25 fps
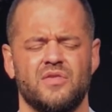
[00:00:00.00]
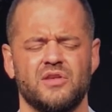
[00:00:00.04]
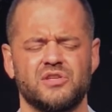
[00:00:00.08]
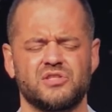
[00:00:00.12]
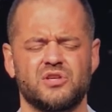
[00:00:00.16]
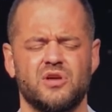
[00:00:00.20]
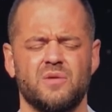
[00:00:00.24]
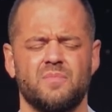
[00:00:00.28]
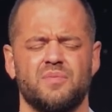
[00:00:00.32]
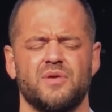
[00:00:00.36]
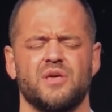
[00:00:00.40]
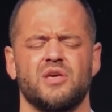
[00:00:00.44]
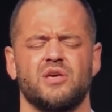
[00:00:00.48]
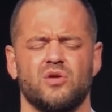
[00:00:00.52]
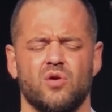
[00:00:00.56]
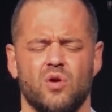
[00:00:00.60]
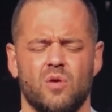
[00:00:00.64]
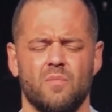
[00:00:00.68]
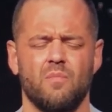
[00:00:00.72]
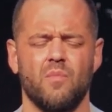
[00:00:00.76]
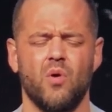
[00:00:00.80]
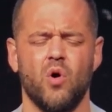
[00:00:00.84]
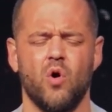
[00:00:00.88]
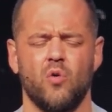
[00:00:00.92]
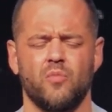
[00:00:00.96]
this could be your
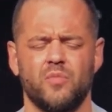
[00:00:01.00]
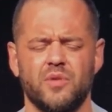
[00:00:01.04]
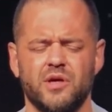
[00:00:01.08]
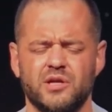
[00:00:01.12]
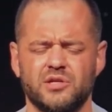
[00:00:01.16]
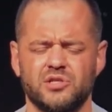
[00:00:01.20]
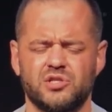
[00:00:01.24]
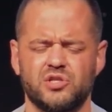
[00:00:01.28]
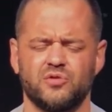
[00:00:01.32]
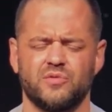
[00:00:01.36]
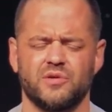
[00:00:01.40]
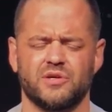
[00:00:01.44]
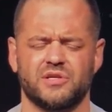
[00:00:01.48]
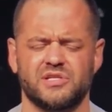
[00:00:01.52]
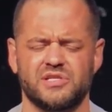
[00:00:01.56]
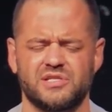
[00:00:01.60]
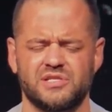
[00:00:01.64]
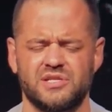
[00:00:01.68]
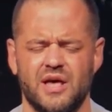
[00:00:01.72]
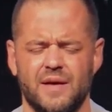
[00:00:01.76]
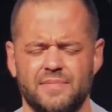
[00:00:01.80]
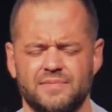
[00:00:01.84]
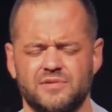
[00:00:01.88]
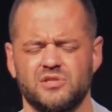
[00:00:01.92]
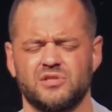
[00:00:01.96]
moment to
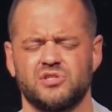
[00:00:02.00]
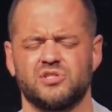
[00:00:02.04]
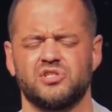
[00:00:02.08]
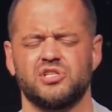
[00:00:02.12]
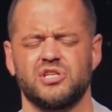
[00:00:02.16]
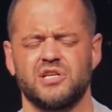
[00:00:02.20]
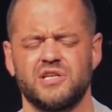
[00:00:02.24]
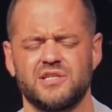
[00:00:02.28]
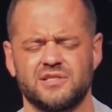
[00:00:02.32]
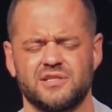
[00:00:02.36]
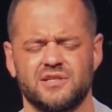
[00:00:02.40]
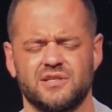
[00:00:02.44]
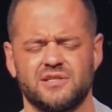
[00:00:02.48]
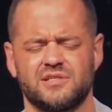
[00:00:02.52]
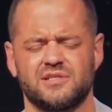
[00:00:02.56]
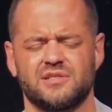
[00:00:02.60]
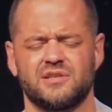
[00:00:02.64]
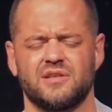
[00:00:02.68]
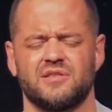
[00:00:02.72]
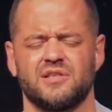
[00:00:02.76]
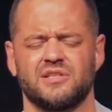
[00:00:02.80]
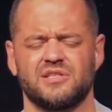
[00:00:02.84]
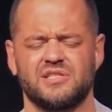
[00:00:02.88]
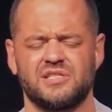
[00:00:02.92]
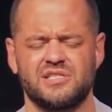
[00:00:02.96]
accept Jesus,
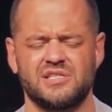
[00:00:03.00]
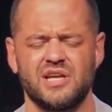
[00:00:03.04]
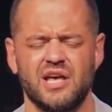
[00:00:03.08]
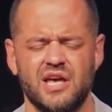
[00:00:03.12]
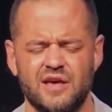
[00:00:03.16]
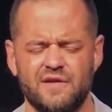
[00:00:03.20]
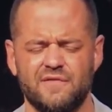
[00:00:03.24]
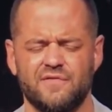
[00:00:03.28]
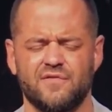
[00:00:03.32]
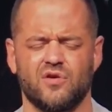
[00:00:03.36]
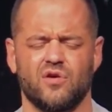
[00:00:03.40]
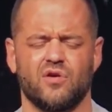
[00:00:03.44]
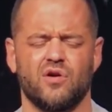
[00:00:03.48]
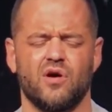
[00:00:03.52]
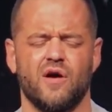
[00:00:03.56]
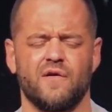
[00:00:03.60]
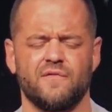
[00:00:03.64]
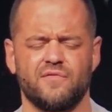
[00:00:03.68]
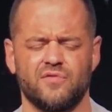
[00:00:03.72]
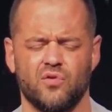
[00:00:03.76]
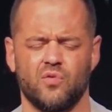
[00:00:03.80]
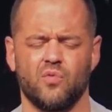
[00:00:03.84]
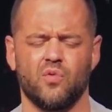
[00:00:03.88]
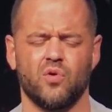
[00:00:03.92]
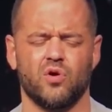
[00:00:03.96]
the Savior
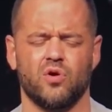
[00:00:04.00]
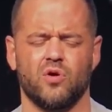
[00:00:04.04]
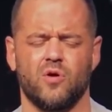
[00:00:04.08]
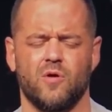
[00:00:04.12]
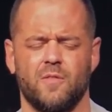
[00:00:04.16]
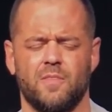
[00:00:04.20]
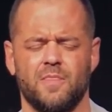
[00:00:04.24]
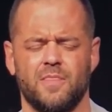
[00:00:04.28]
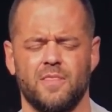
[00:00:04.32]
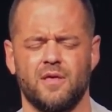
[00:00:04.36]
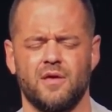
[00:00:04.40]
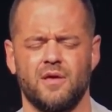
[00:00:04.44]
of the world.